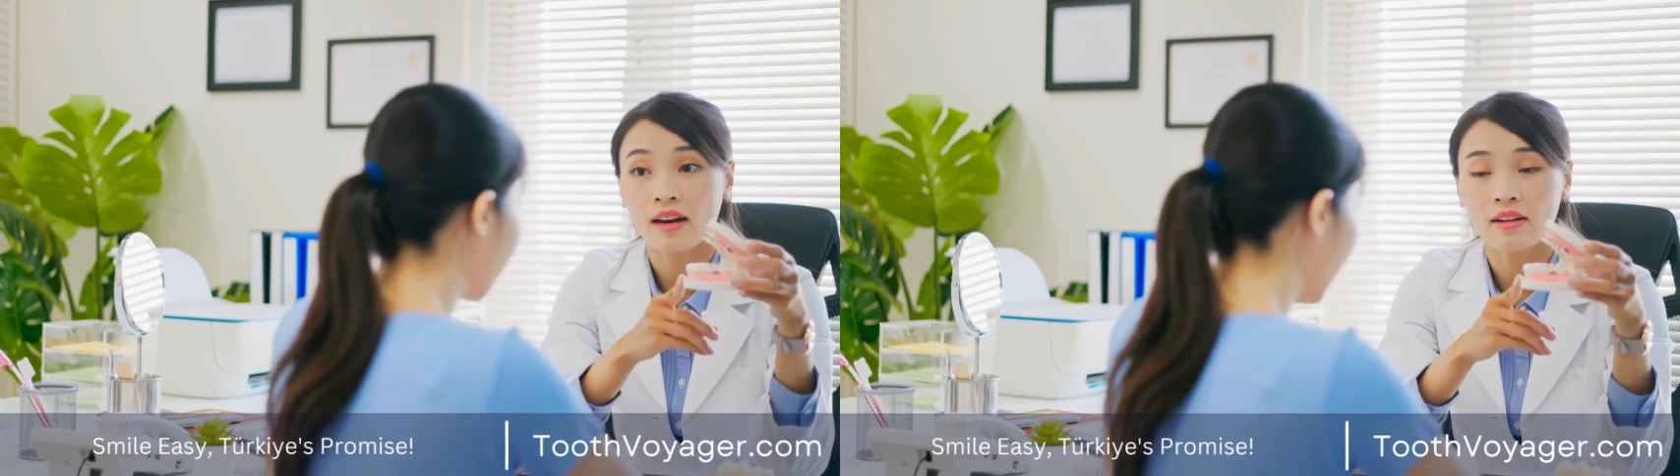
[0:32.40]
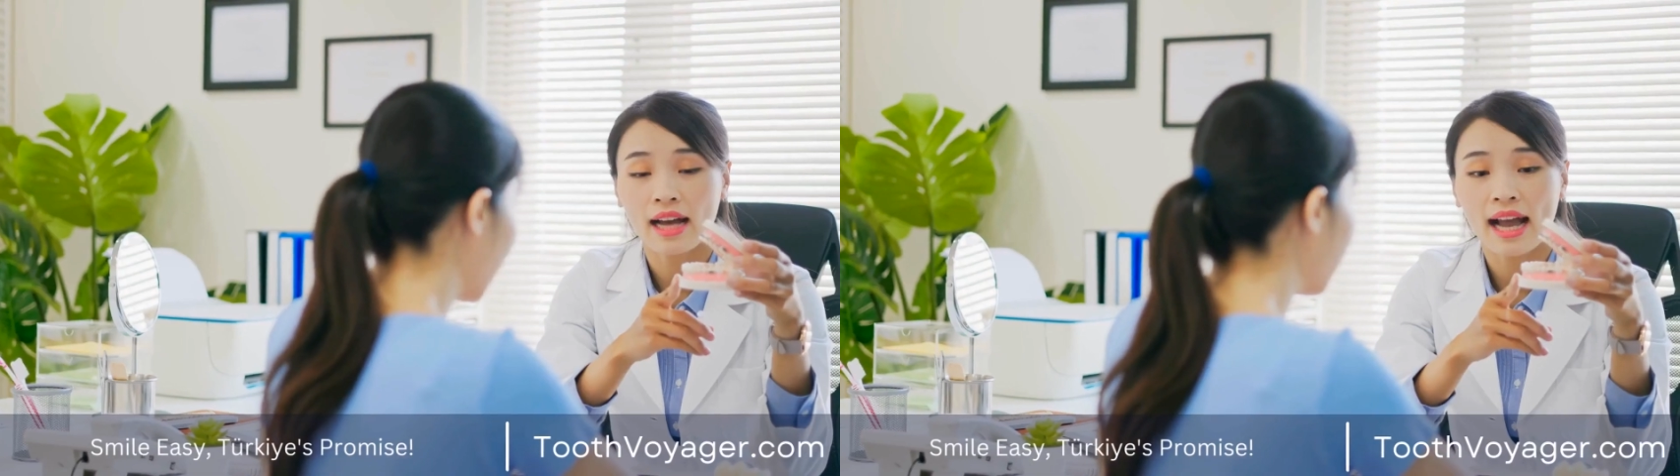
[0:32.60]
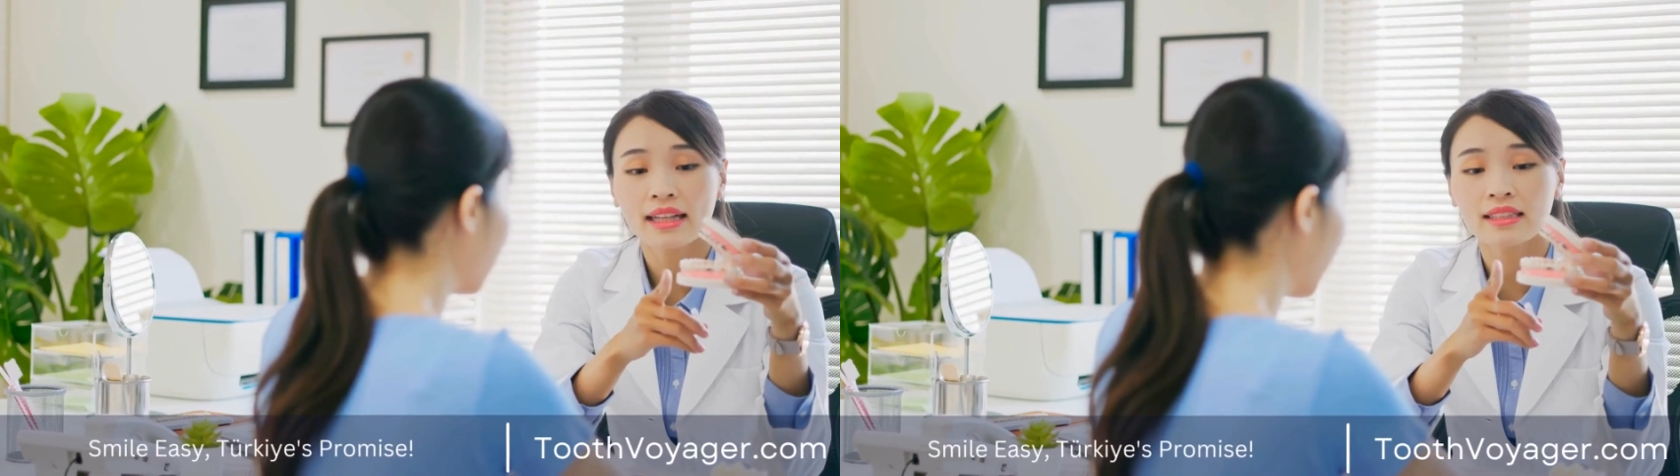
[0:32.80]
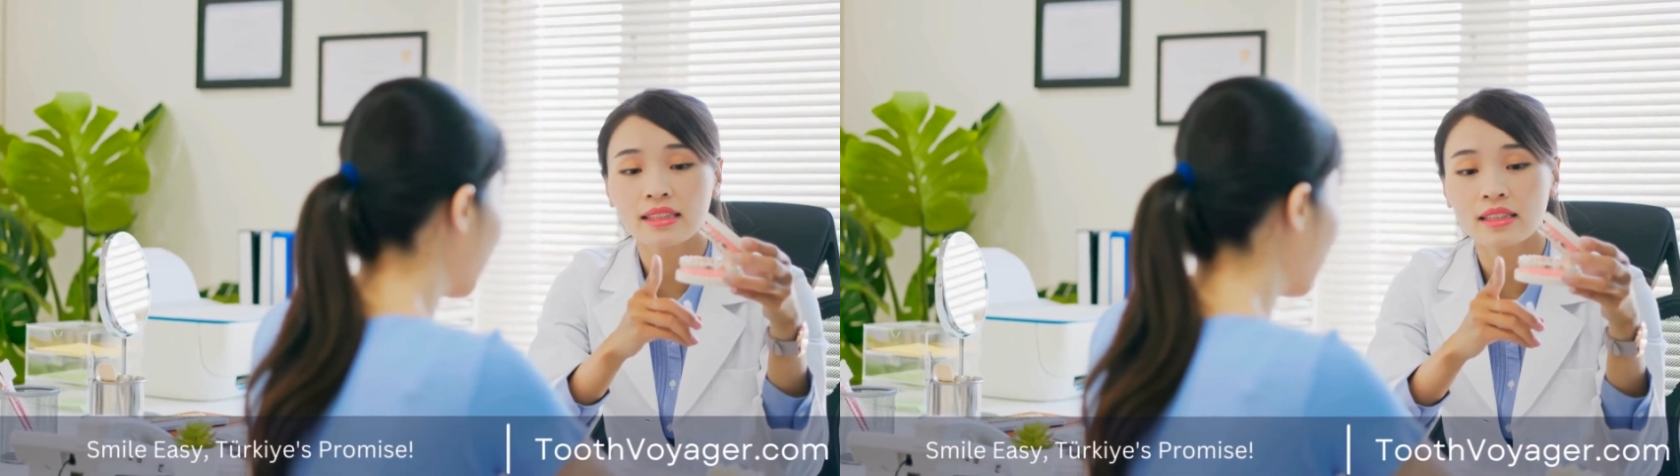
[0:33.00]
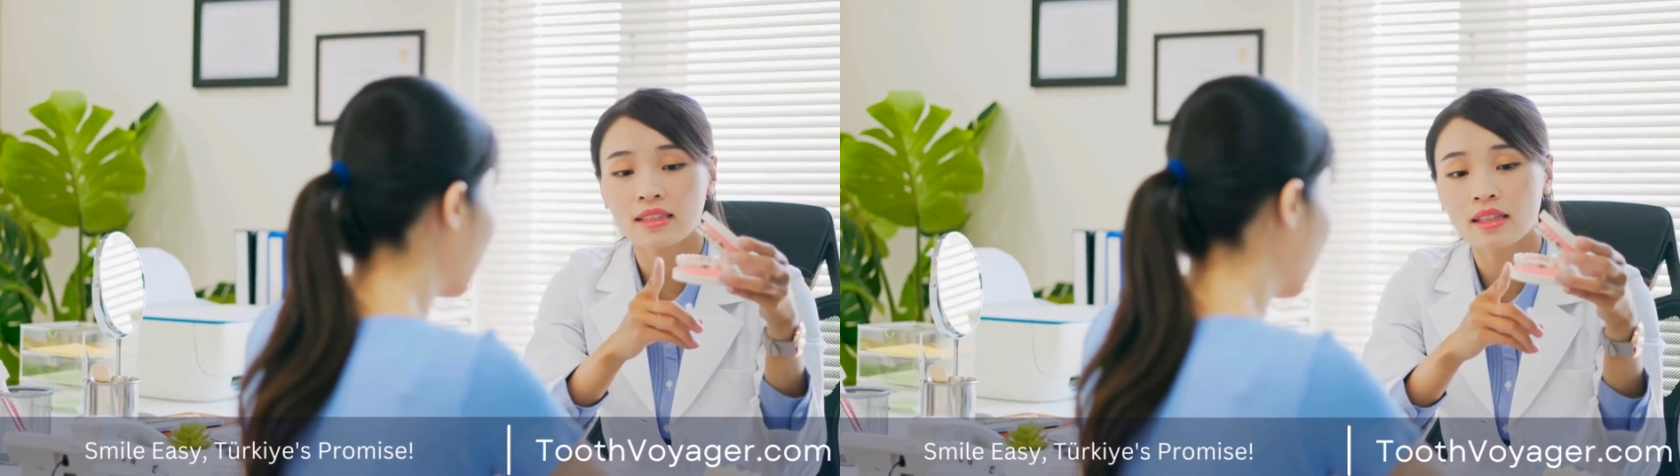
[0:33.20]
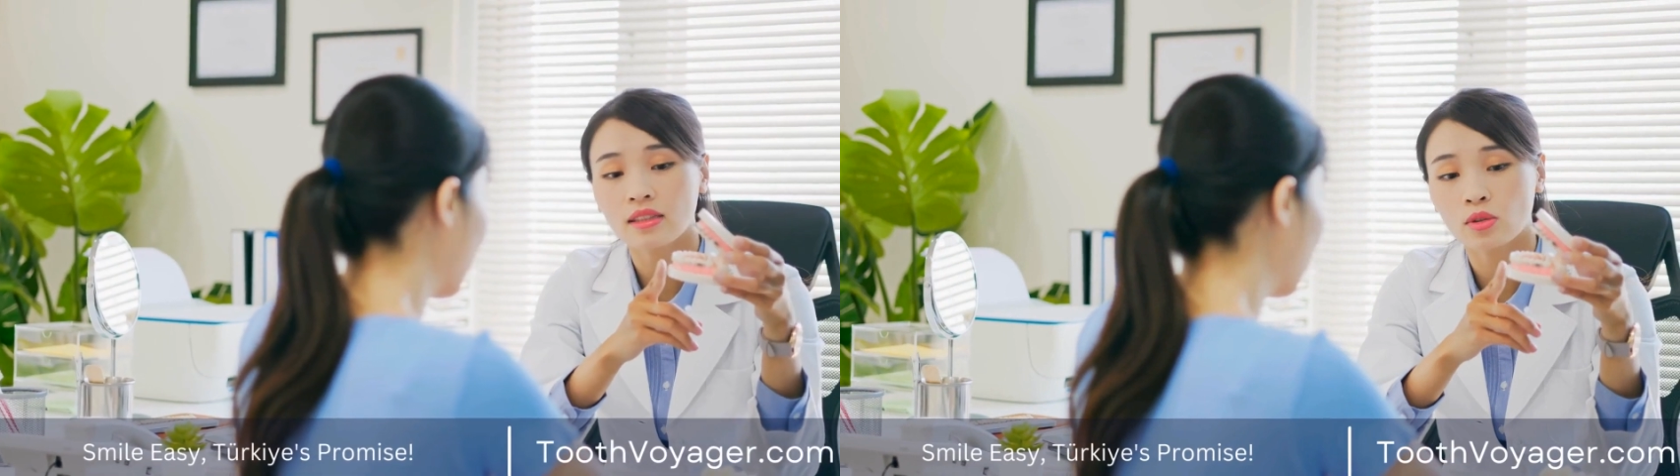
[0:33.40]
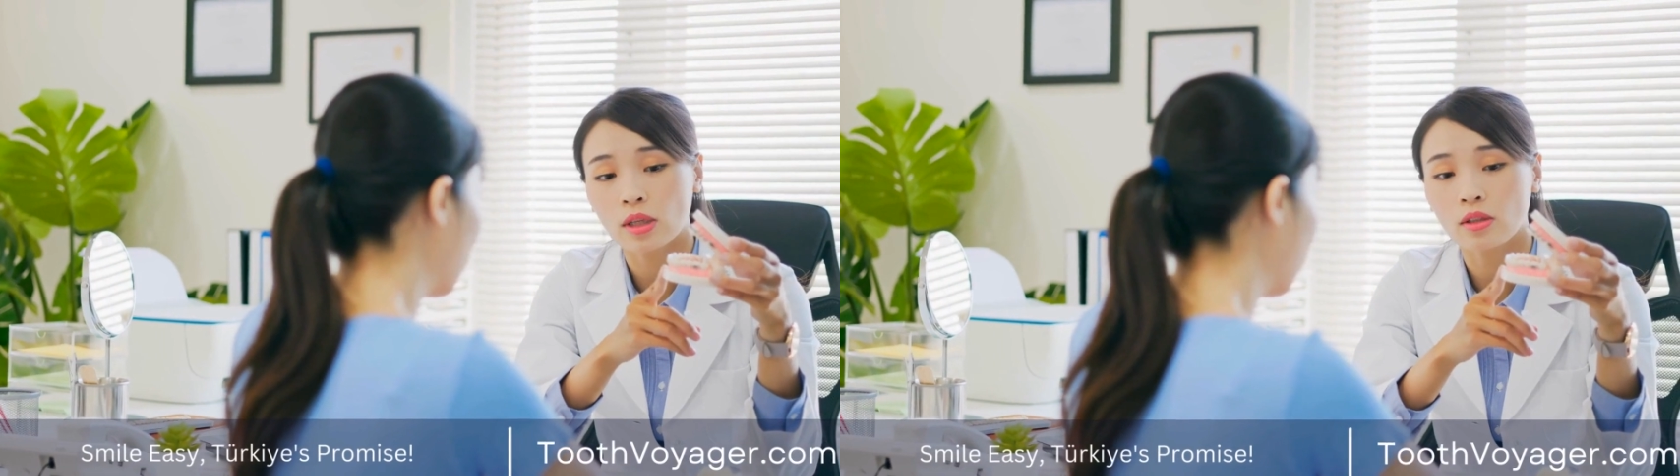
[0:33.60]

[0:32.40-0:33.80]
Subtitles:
During a root canal,